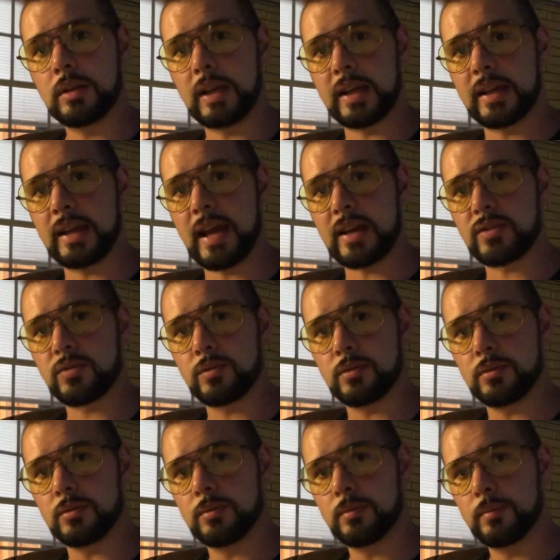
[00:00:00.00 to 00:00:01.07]
like an
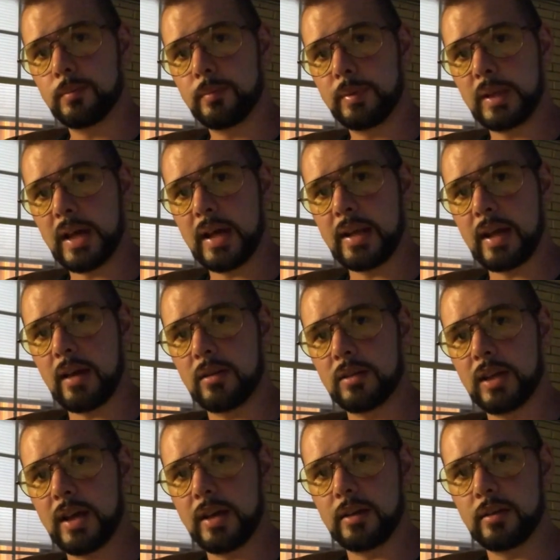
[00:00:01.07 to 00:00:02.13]
actual plot
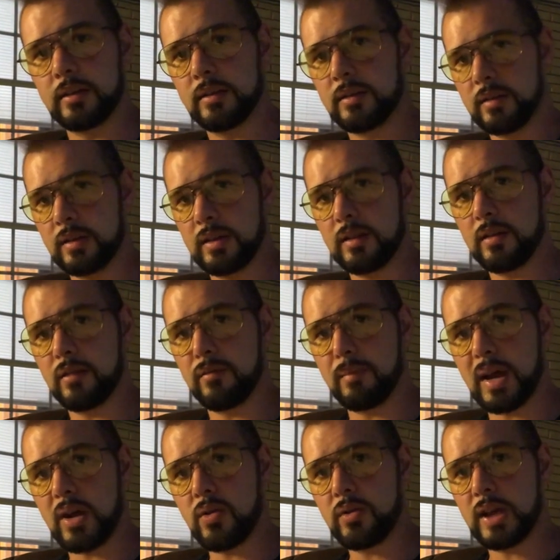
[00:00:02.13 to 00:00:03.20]
outline of
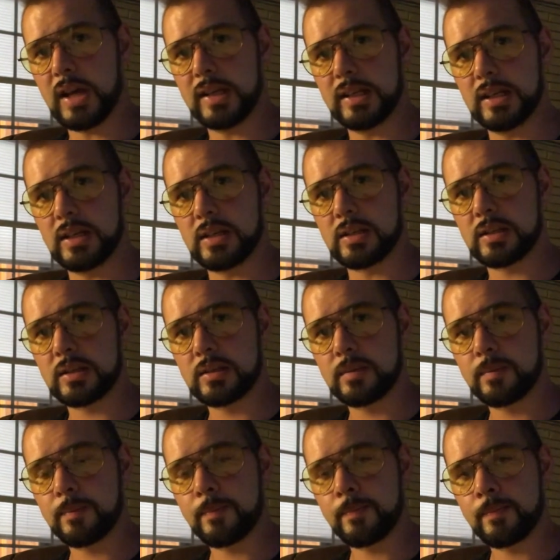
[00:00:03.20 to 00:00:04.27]
my own ideas.
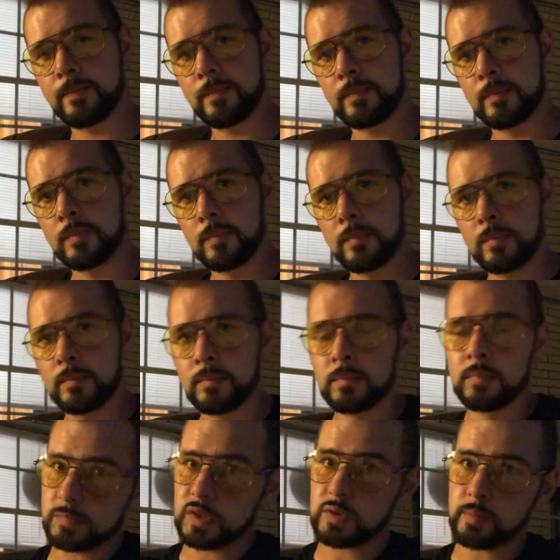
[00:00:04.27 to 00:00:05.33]

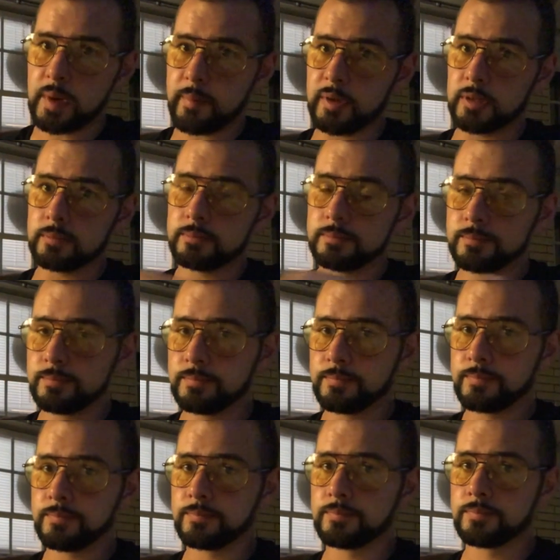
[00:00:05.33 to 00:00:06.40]
Just remember,
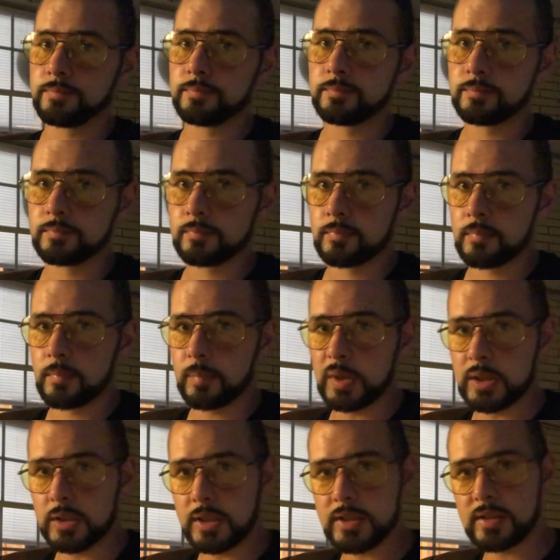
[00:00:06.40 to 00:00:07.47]
be
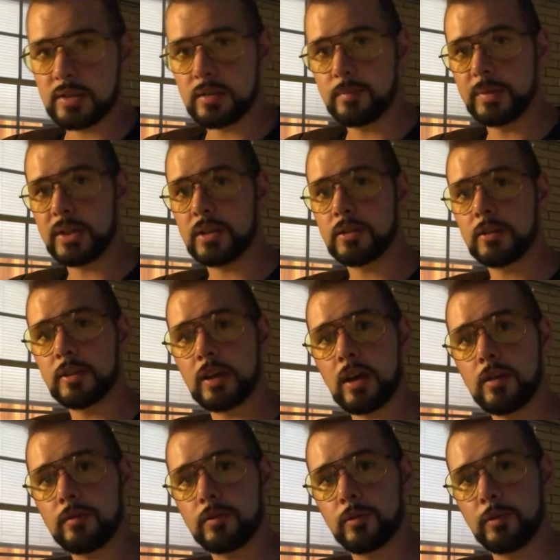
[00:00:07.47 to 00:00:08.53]
on the listen and be on the
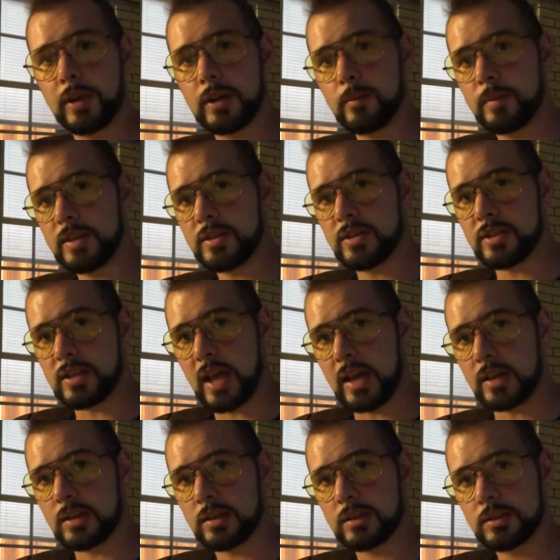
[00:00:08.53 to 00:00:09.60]
lookout for a random ninja
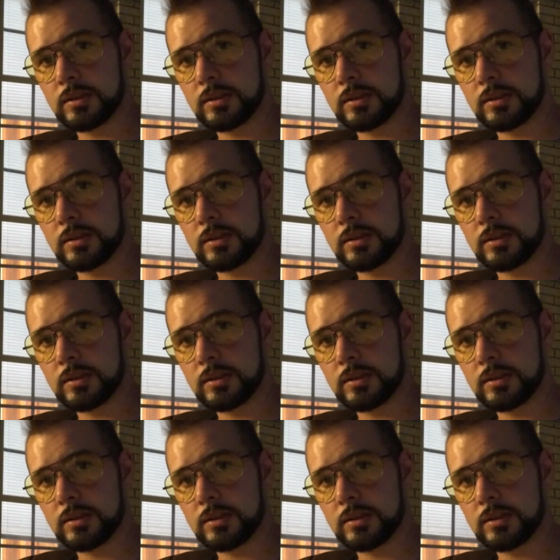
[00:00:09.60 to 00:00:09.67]
attack.